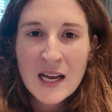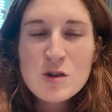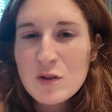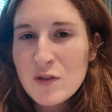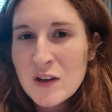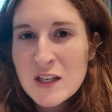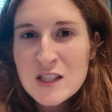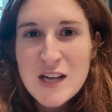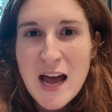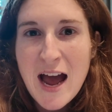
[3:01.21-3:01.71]
So we
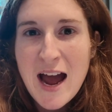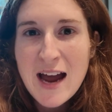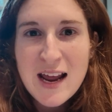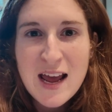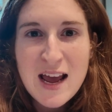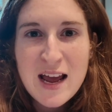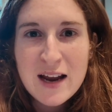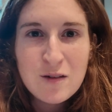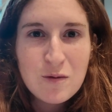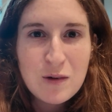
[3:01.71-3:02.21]
finished that,
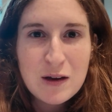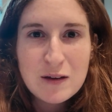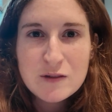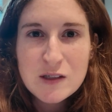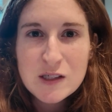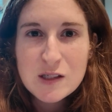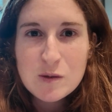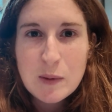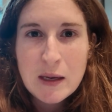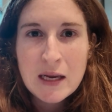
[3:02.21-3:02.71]
and we've
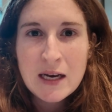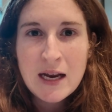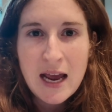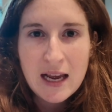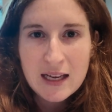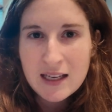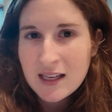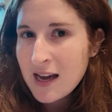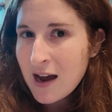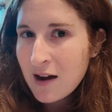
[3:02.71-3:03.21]
just been
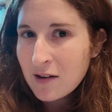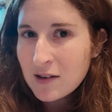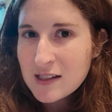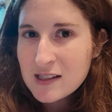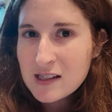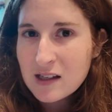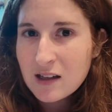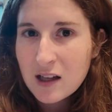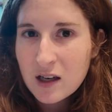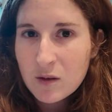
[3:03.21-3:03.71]
hanging out.
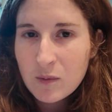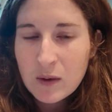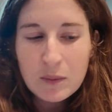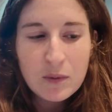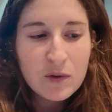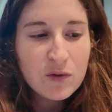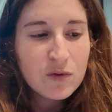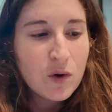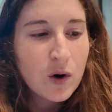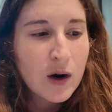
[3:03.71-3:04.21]
It's a little bit
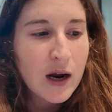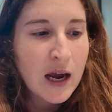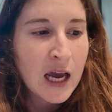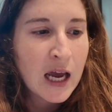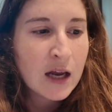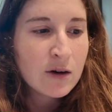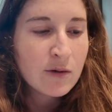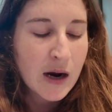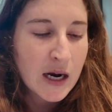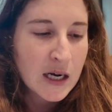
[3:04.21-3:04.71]
before
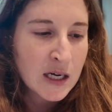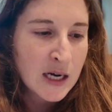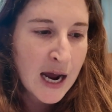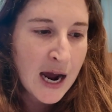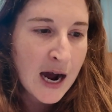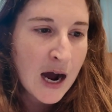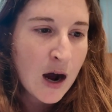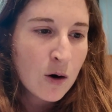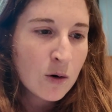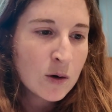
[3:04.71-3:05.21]
8 right
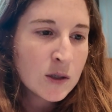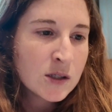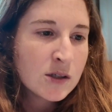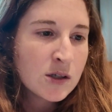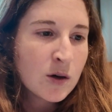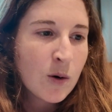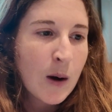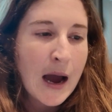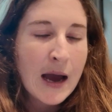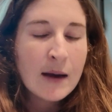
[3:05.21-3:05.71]
now.
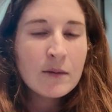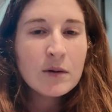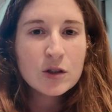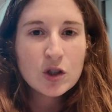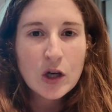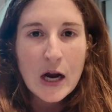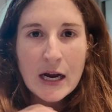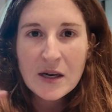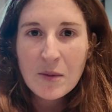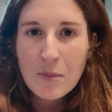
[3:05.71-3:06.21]
So I'm
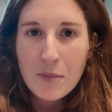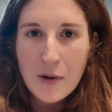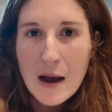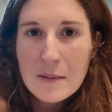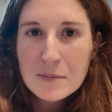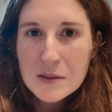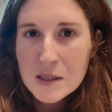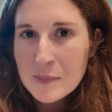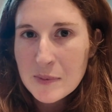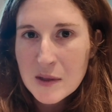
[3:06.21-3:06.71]
trying to
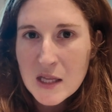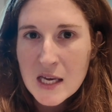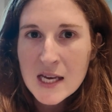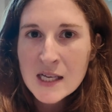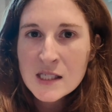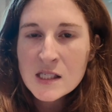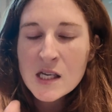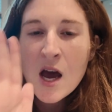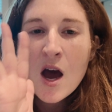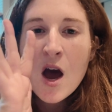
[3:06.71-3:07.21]
prep some
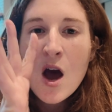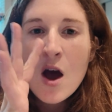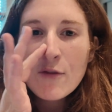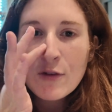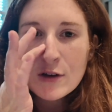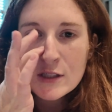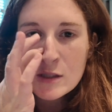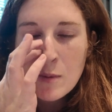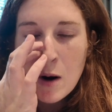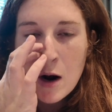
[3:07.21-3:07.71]
things
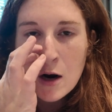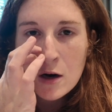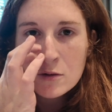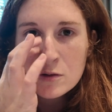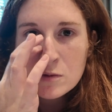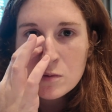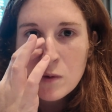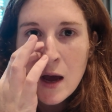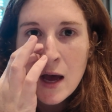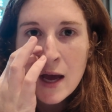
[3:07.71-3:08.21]
for
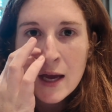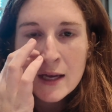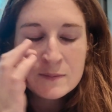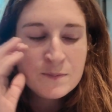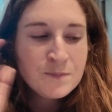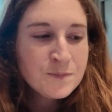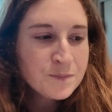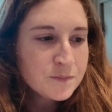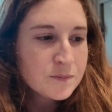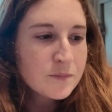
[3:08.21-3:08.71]
tomorrow's run.